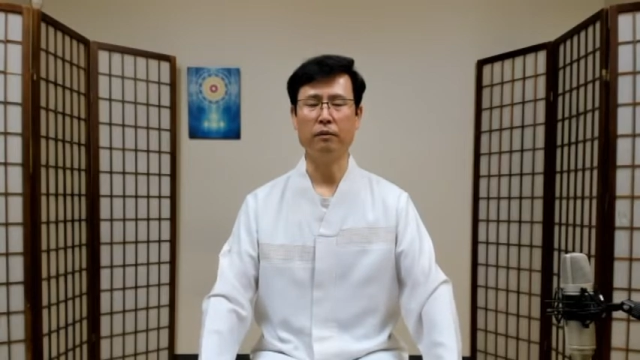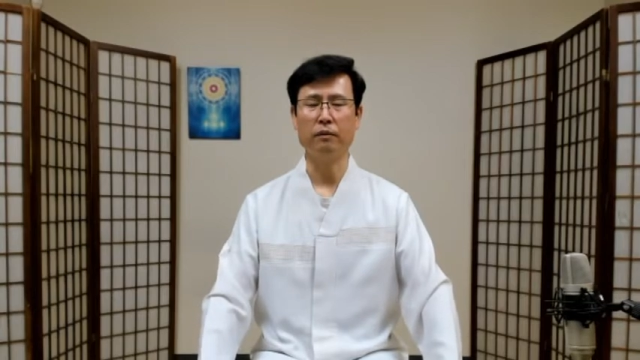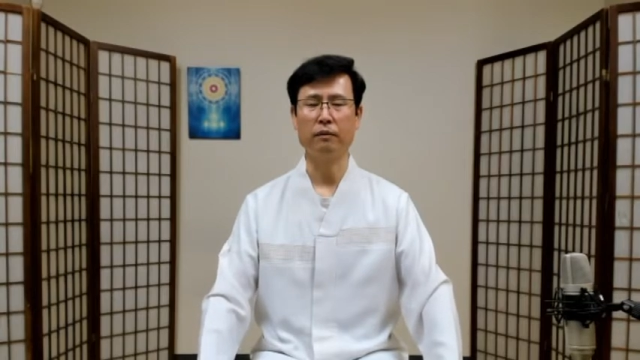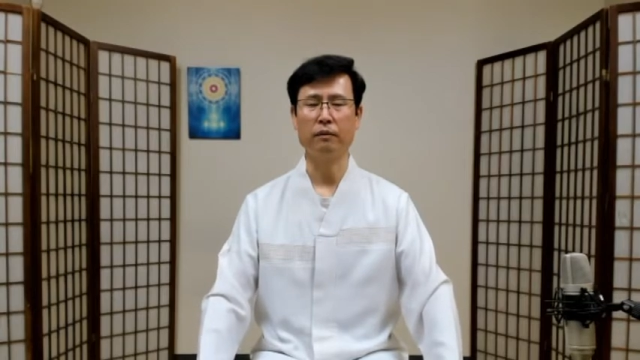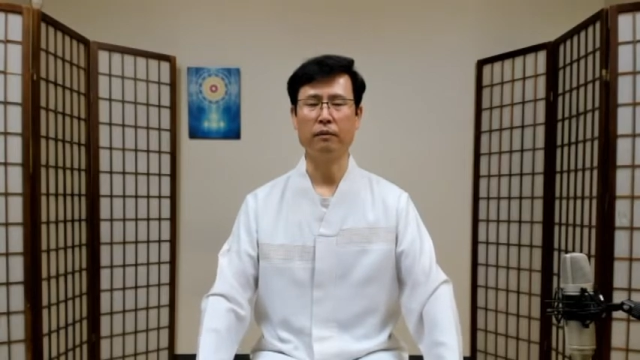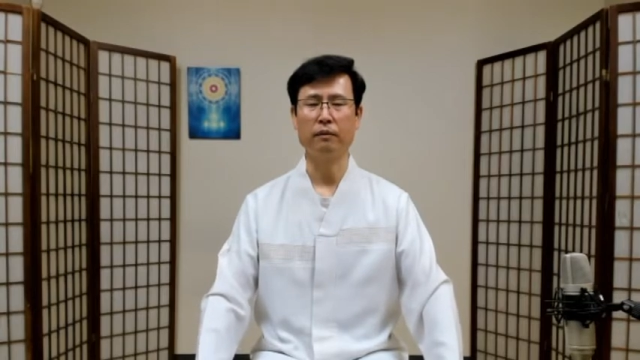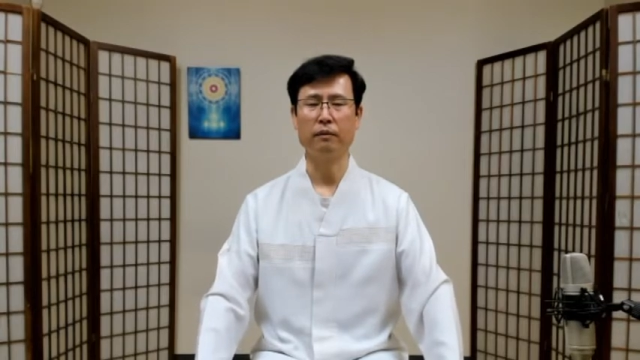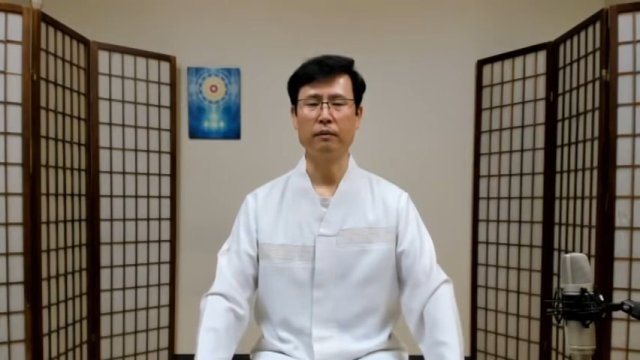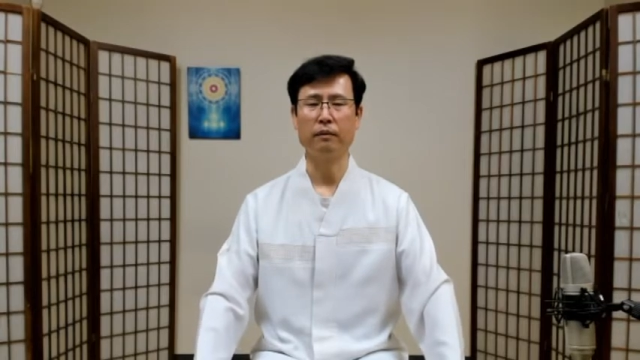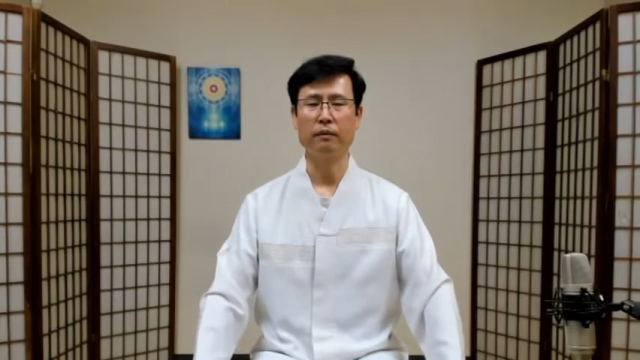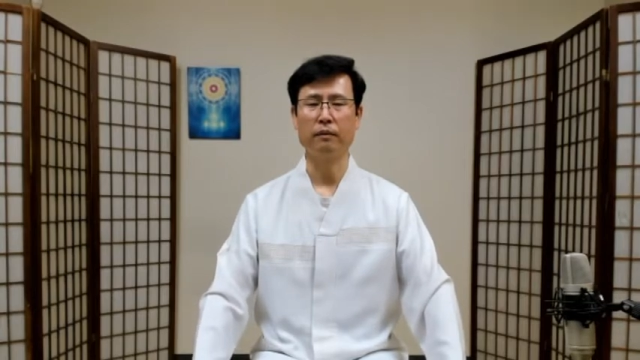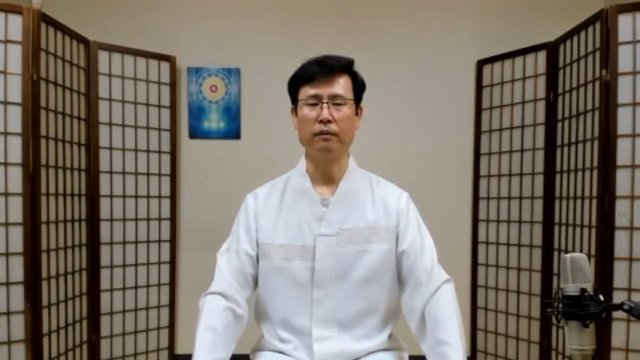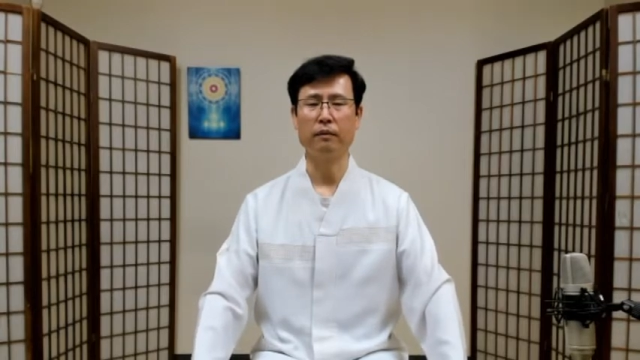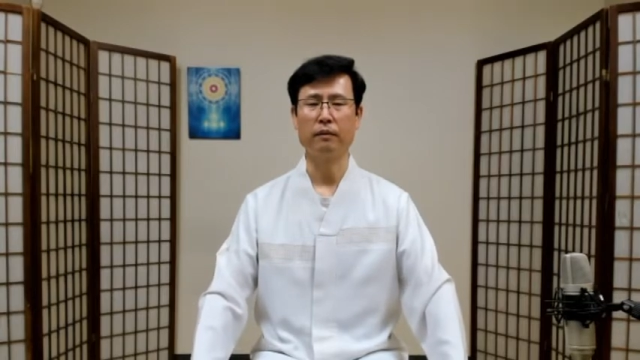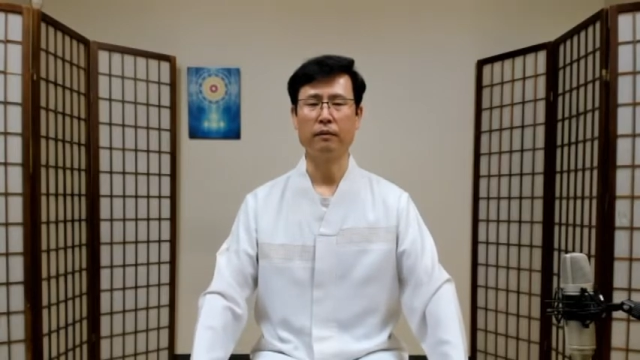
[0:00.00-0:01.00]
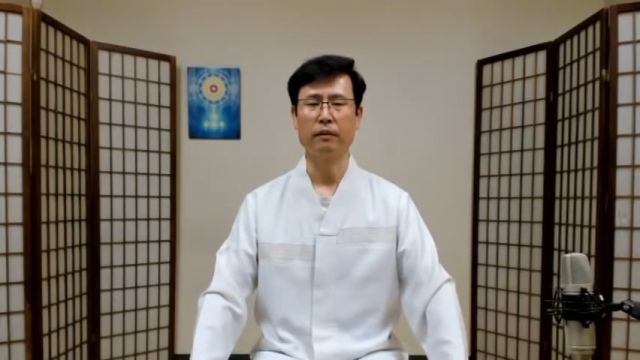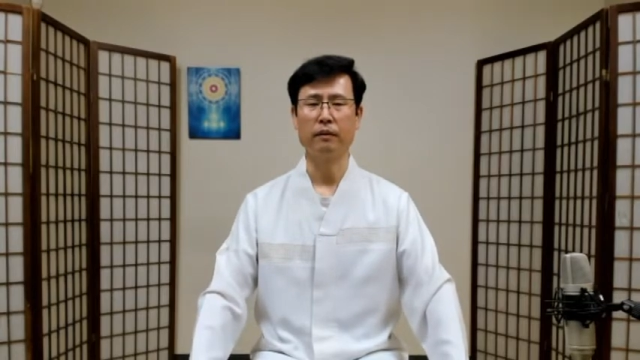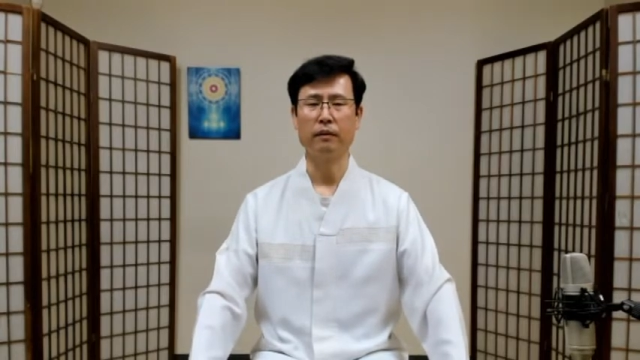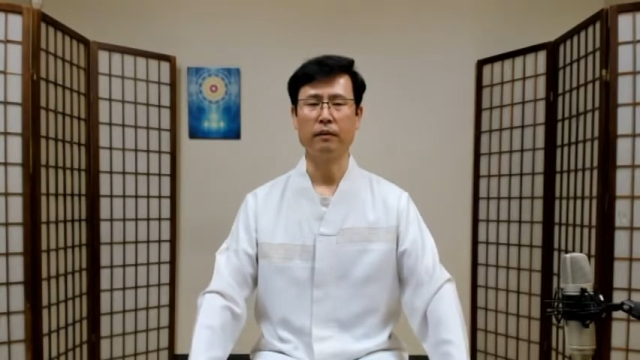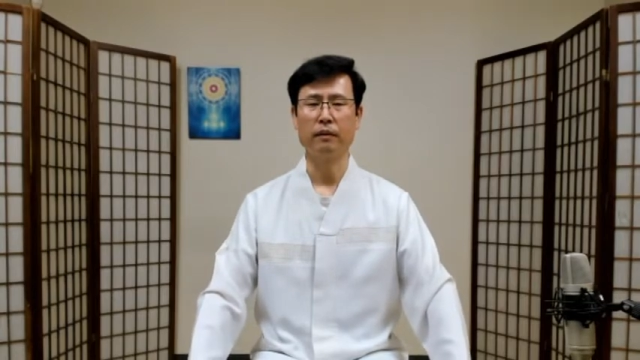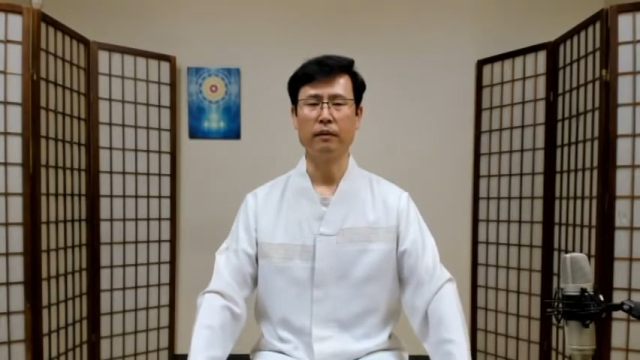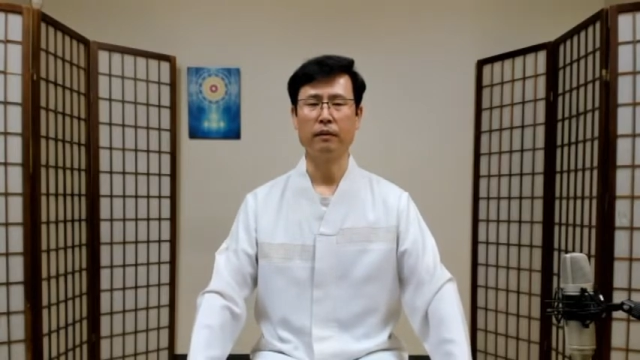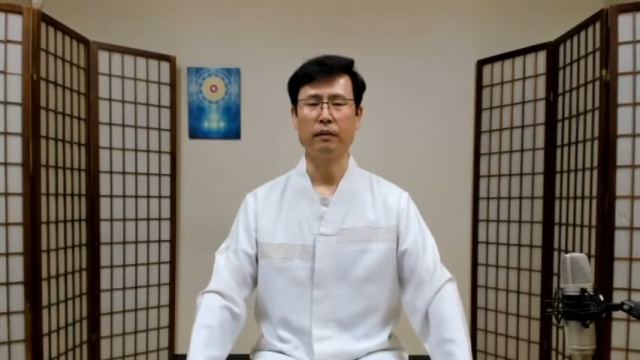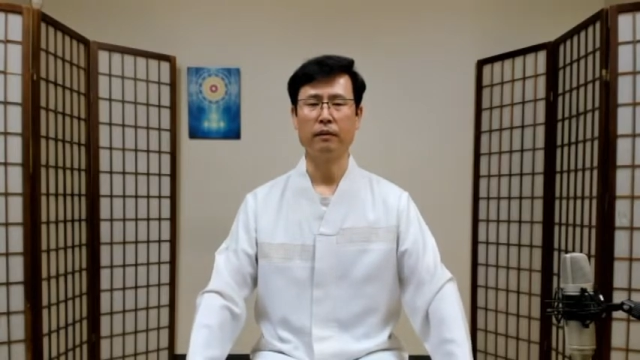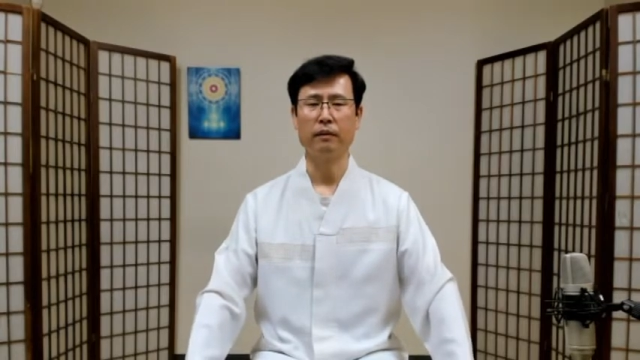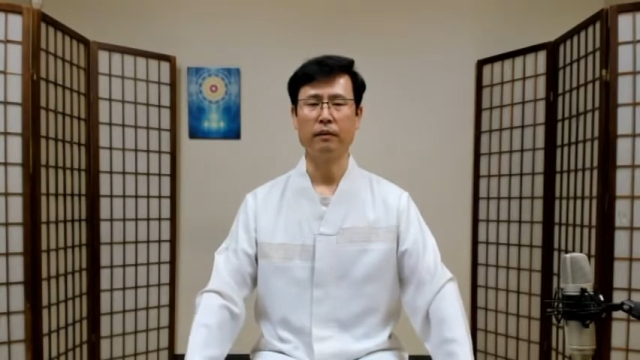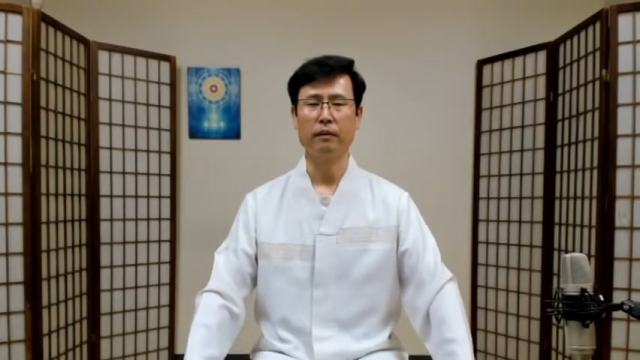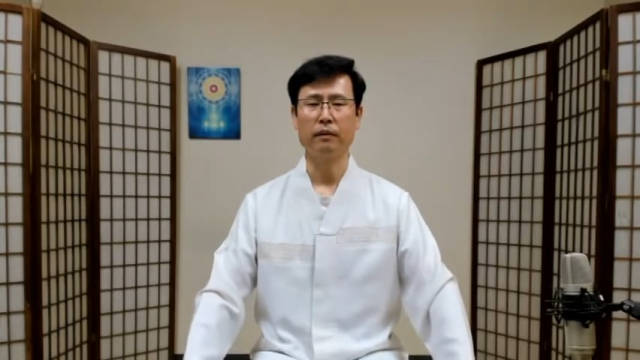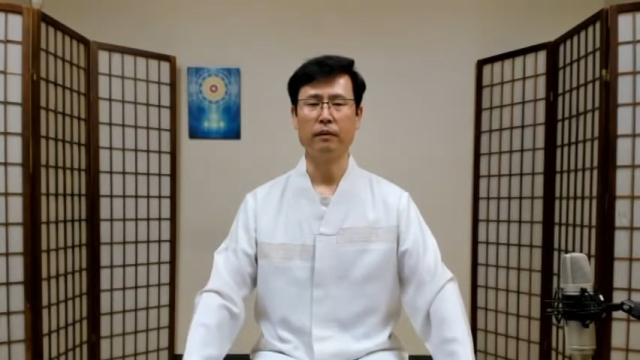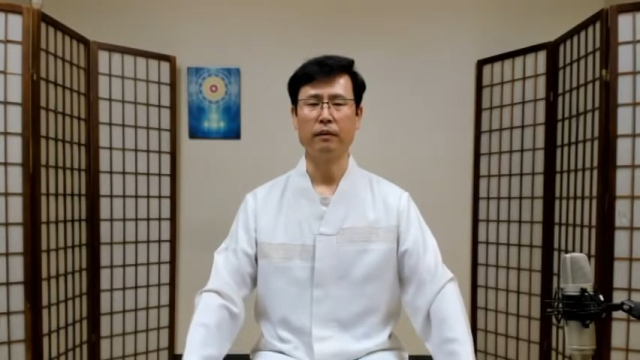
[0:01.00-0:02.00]

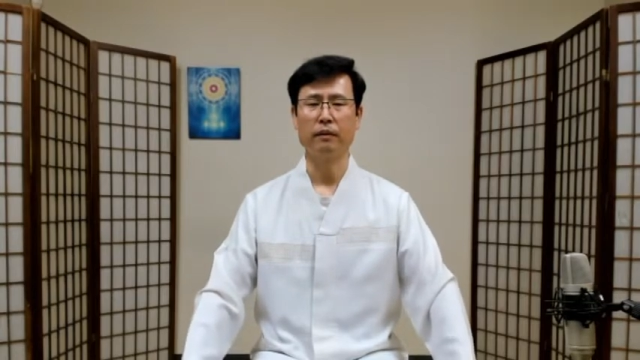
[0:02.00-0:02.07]
(silence)